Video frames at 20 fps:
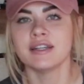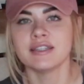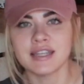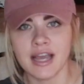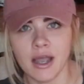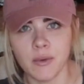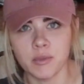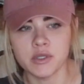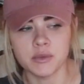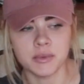
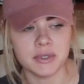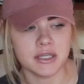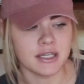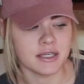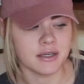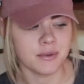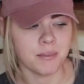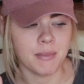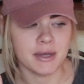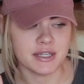time to
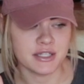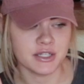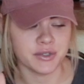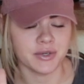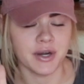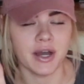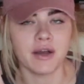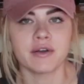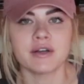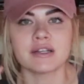be messing
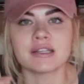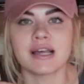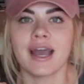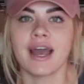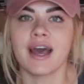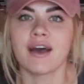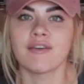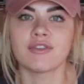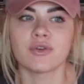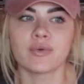around because I
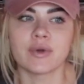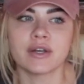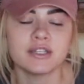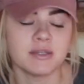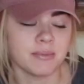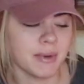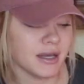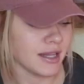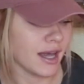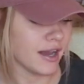have the rest
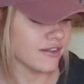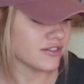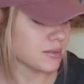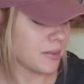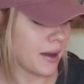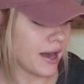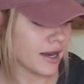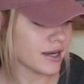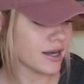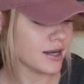of my life to
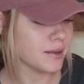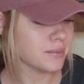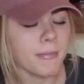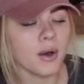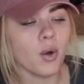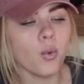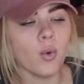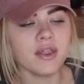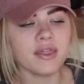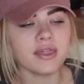pack up.
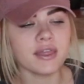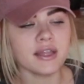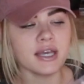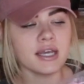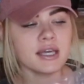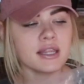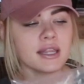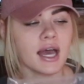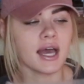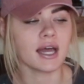But one
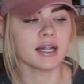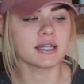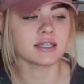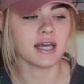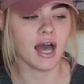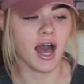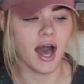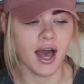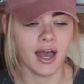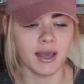thing that
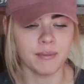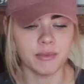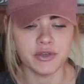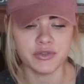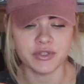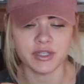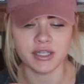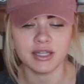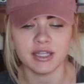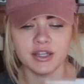I'm
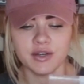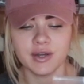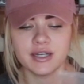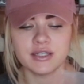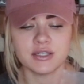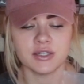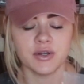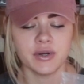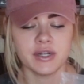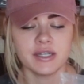using that you
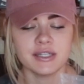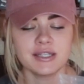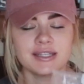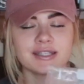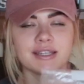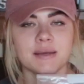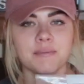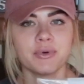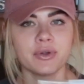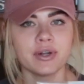guys notice is
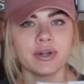I'm